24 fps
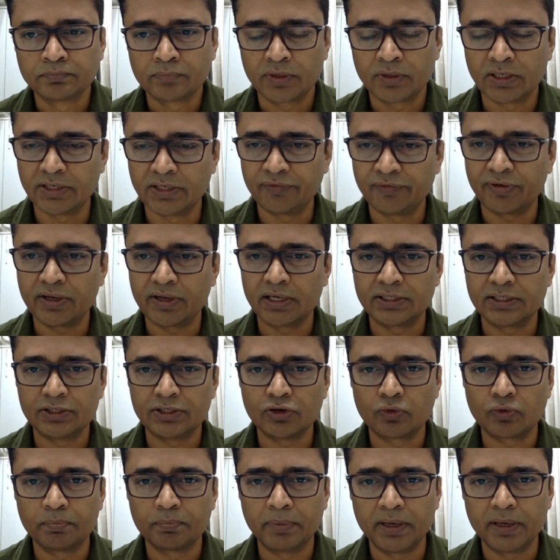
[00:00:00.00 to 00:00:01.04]
Then Difficulty
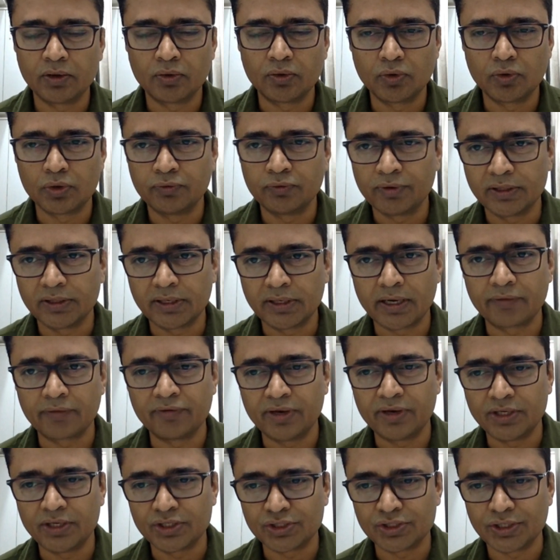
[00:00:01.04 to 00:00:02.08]
of Being Good, where there are
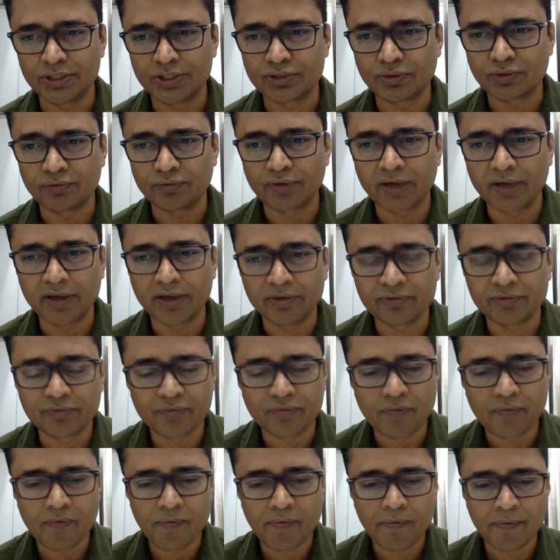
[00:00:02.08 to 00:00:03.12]
various shades of life.
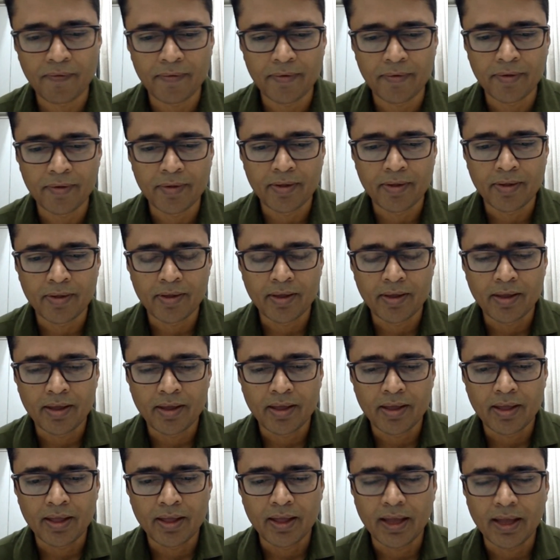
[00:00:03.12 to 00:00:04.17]

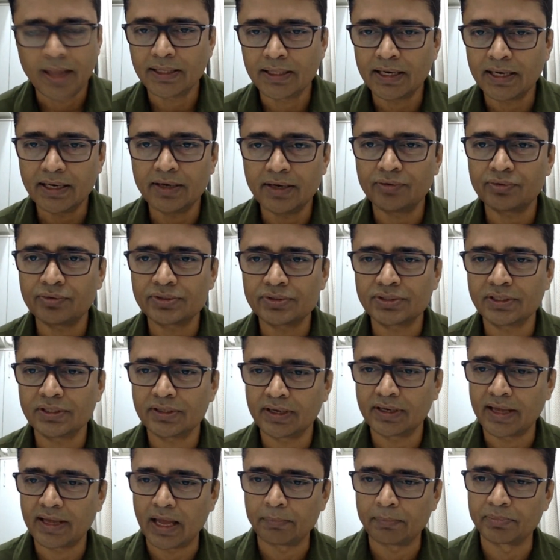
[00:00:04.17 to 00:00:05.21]
And then an interesting
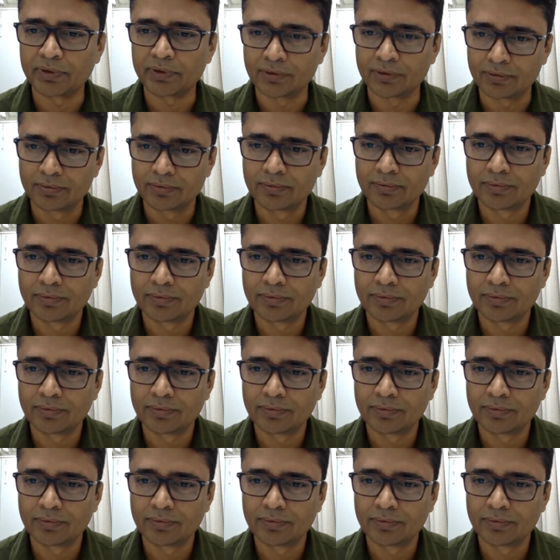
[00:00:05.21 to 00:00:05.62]
thing happened.